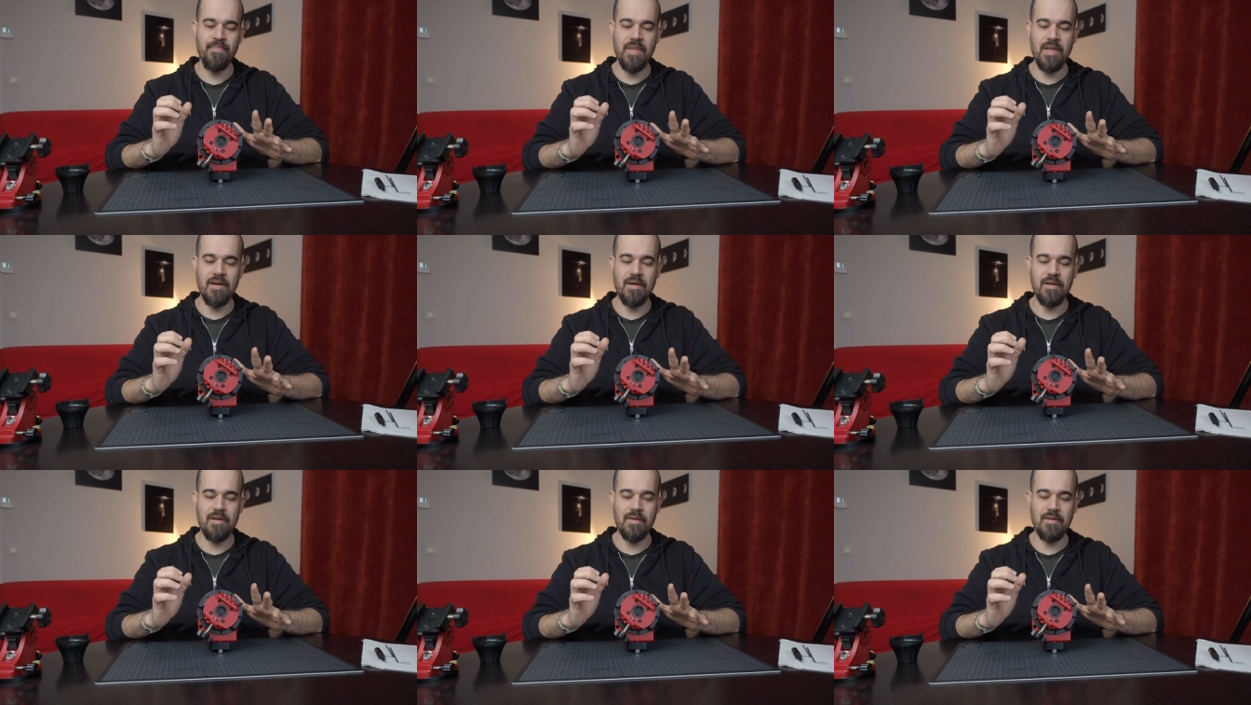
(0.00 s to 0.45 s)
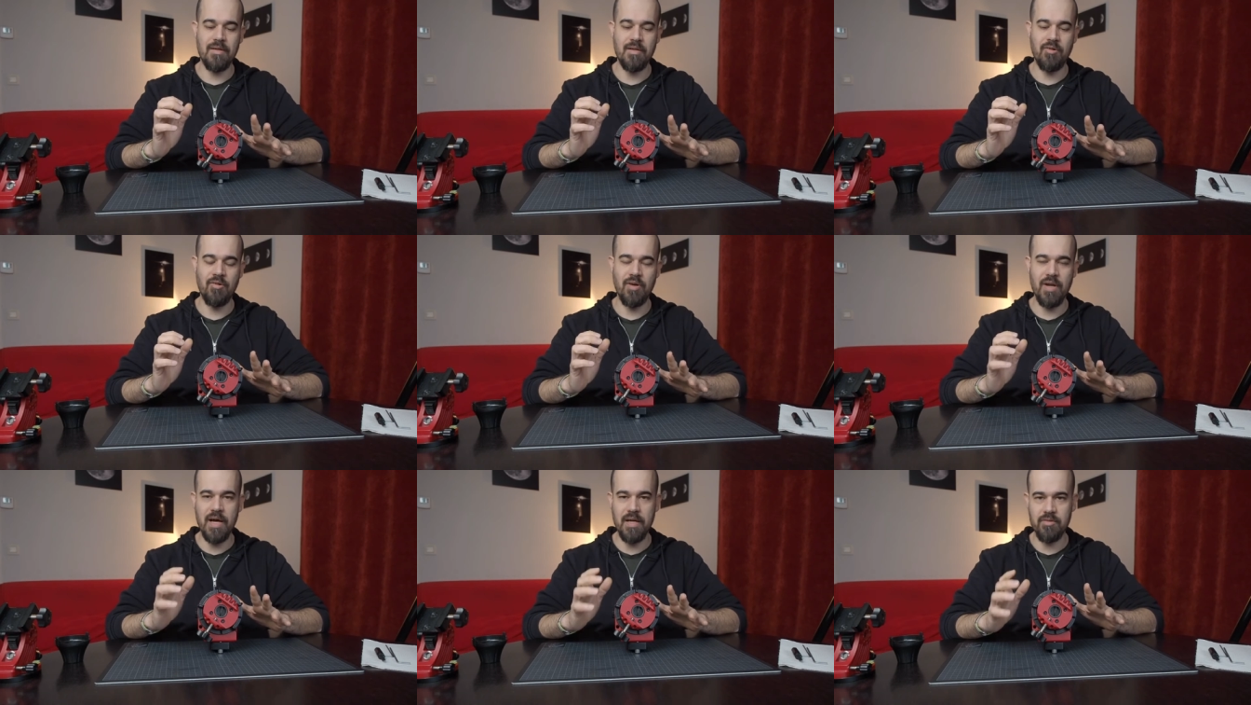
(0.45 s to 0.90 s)
uh,
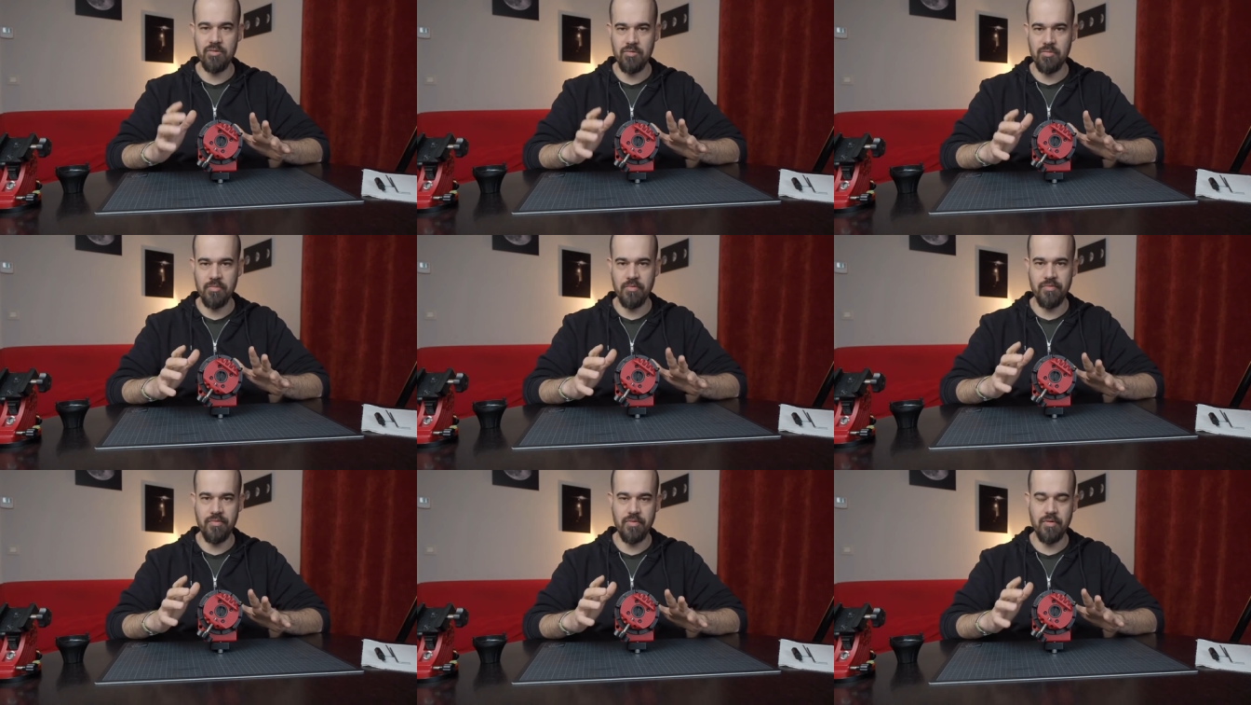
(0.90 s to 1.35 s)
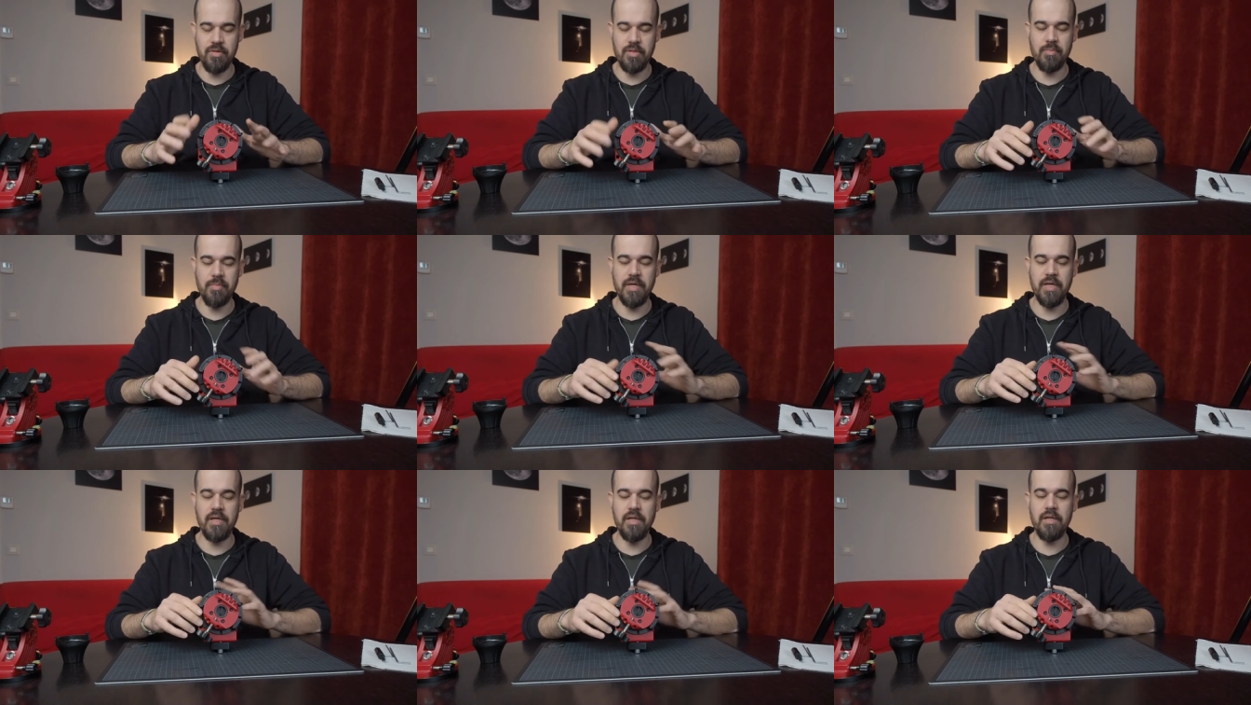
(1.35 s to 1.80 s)
conundrum for the
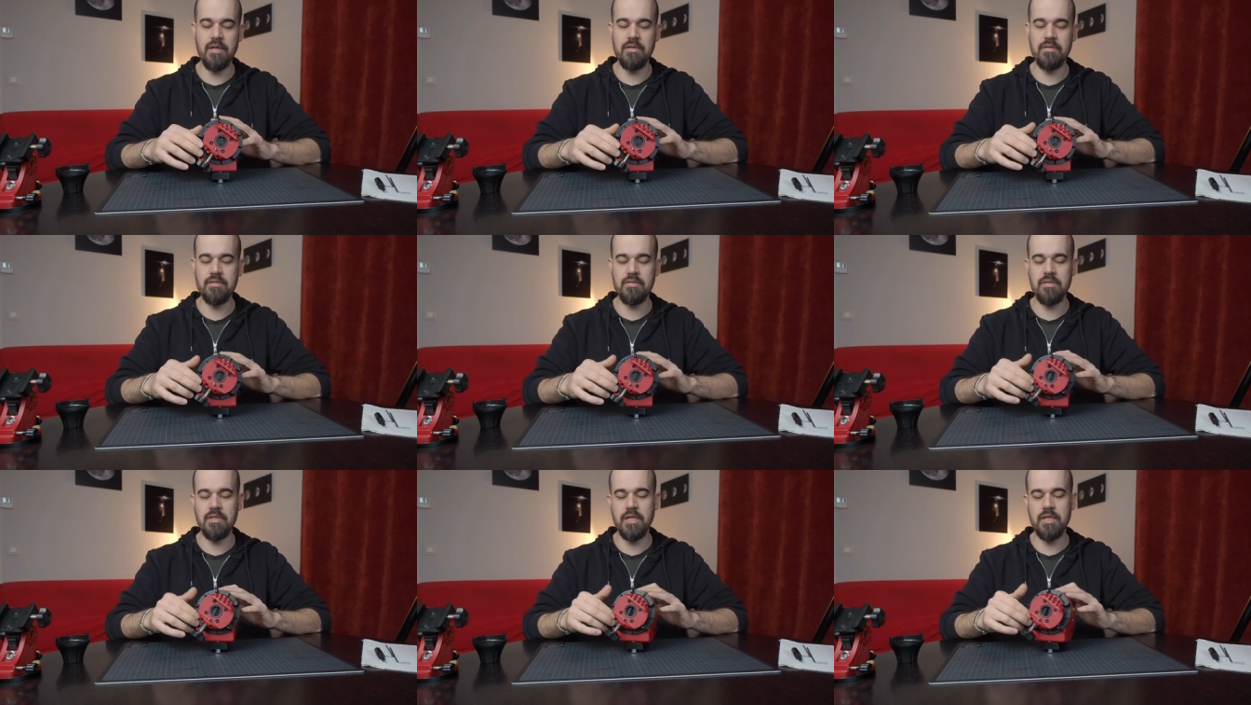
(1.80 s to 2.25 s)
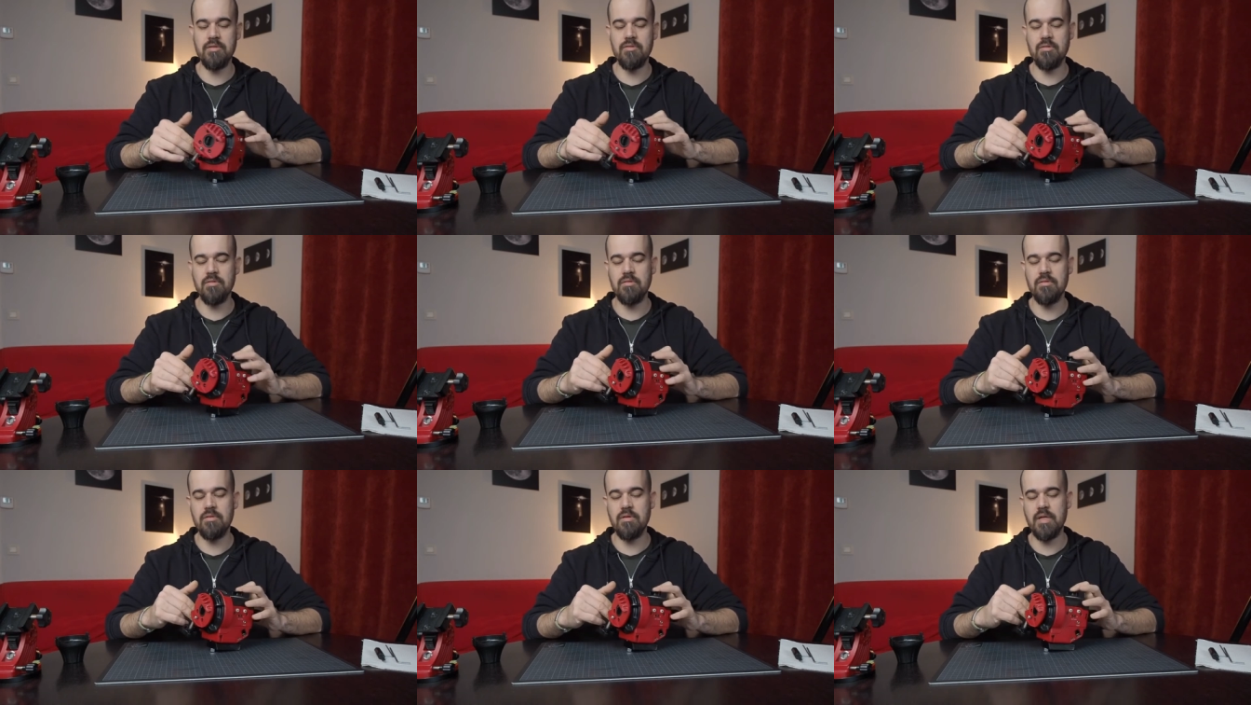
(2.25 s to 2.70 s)
beginnings. They
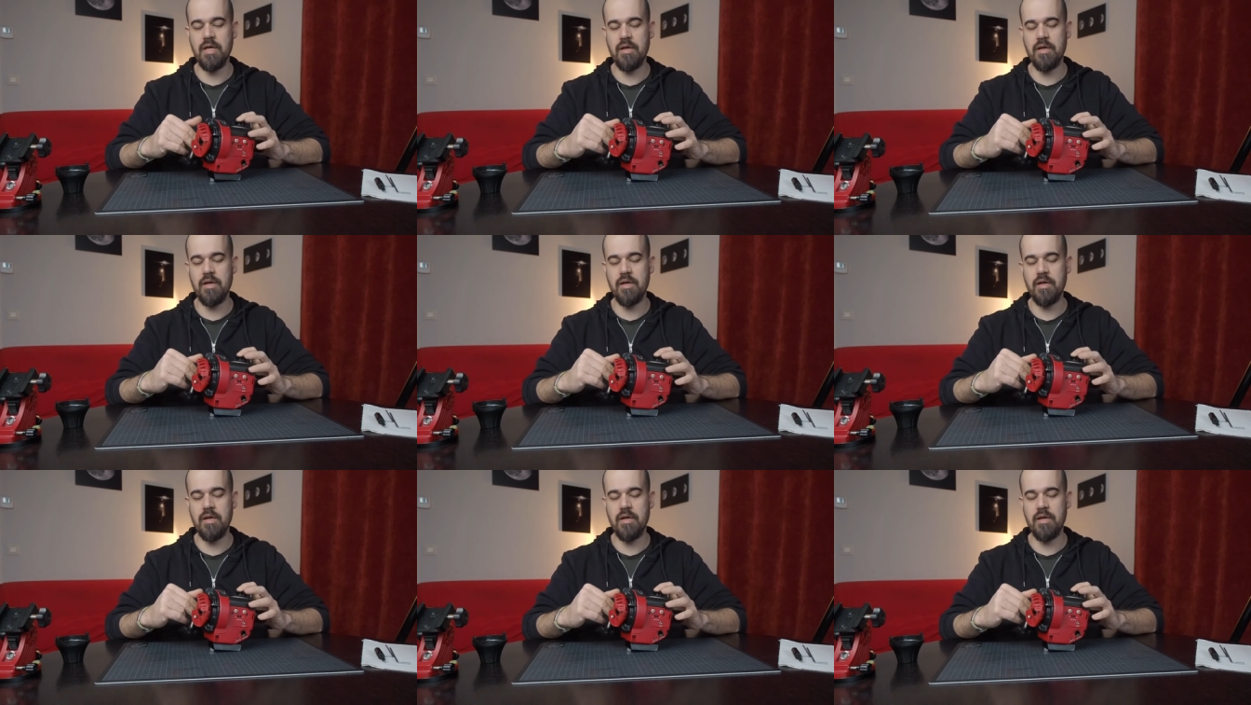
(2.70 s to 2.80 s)
don't.